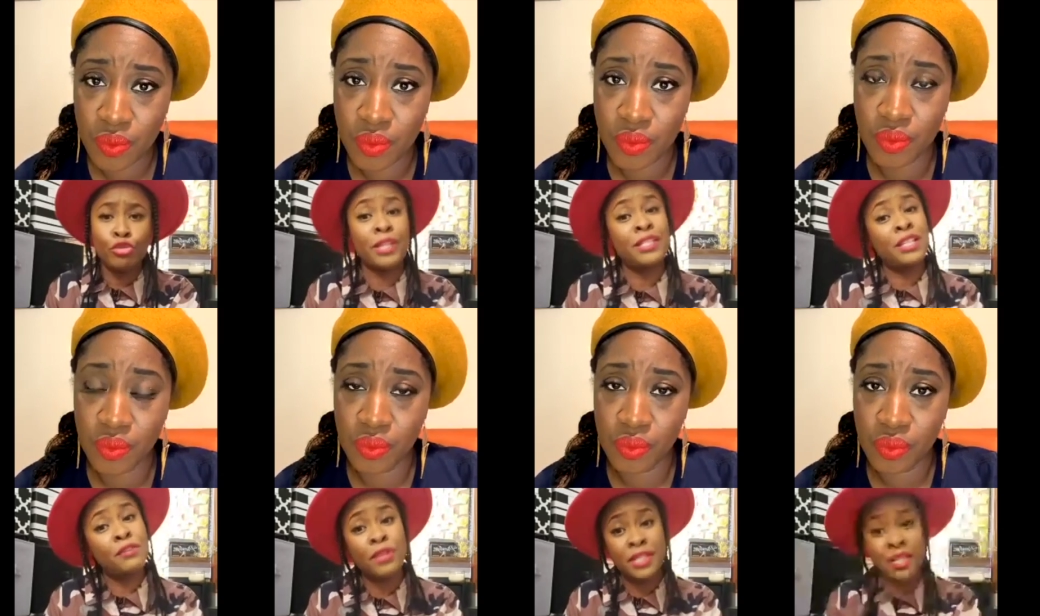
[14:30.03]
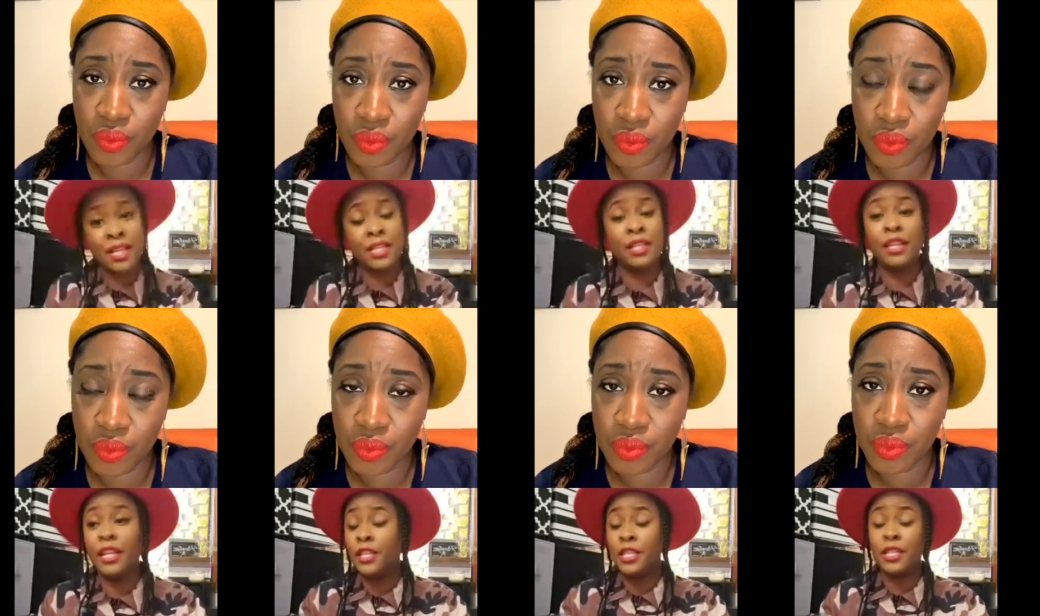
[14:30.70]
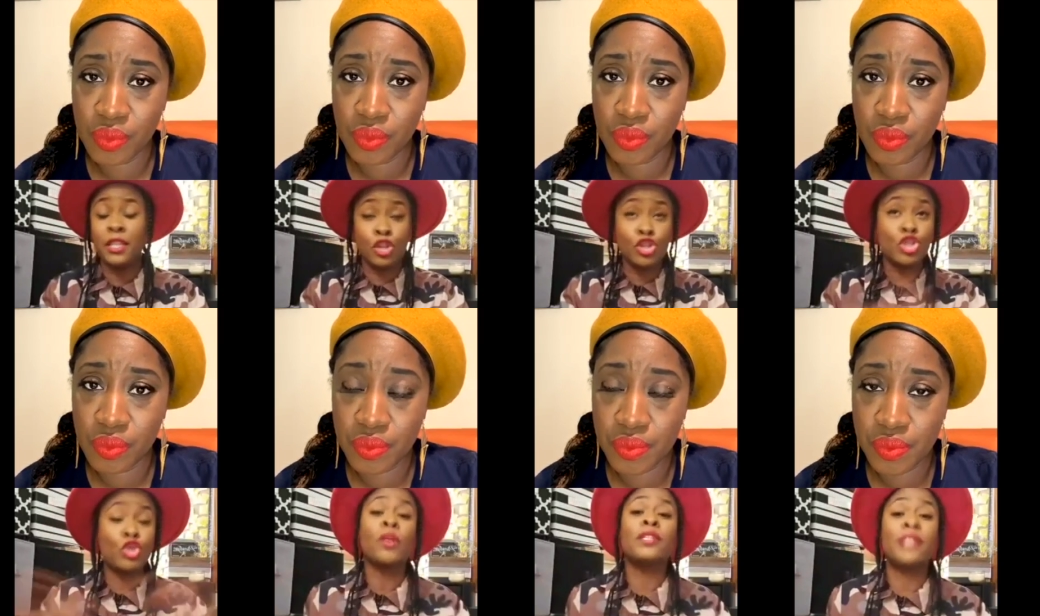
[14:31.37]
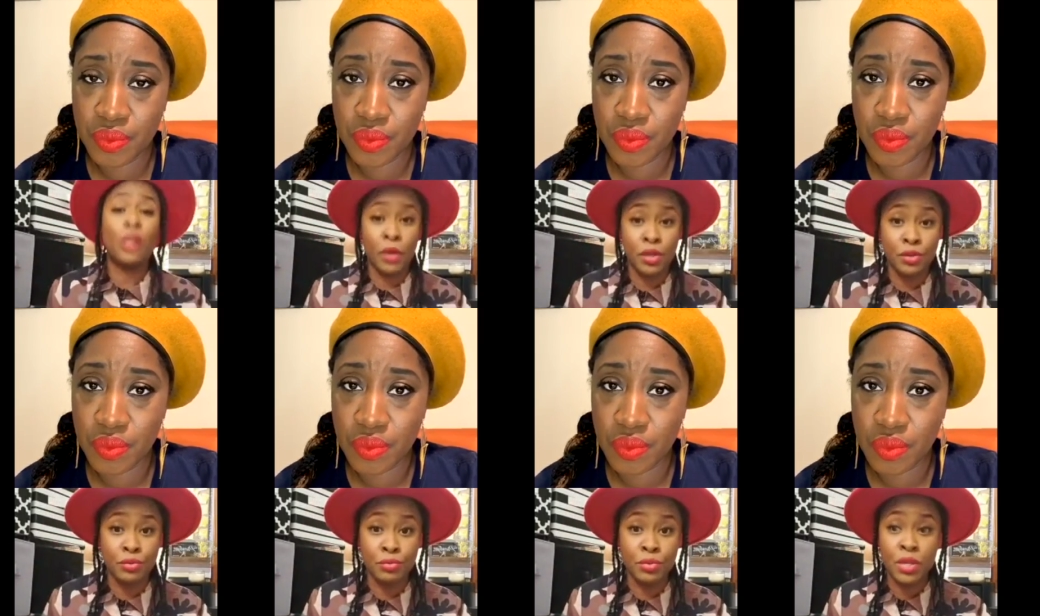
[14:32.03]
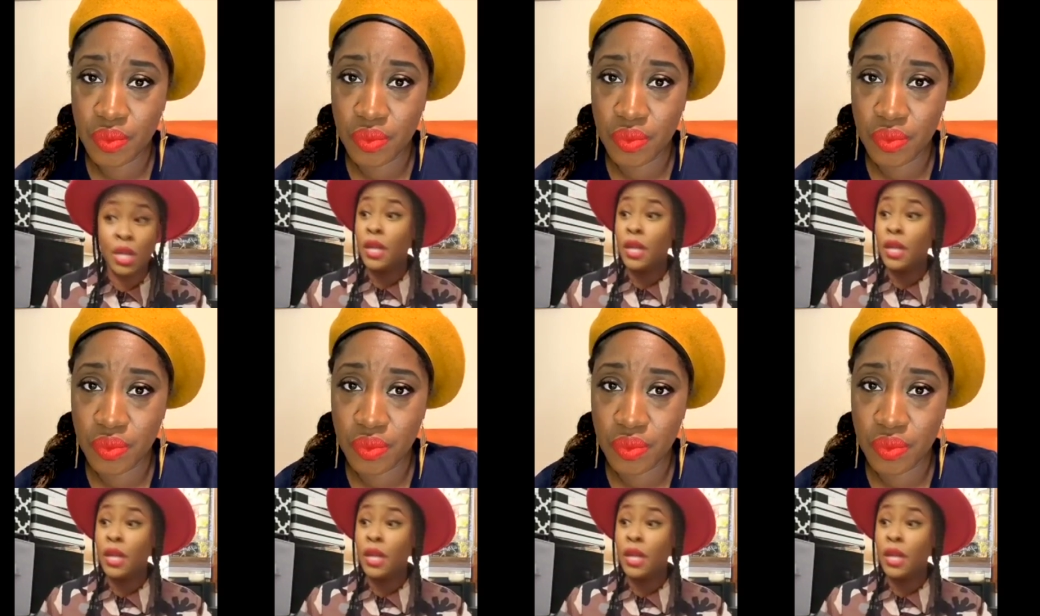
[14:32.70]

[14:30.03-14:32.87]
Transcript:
Speaker 1: The difference is in the, is the source that we use.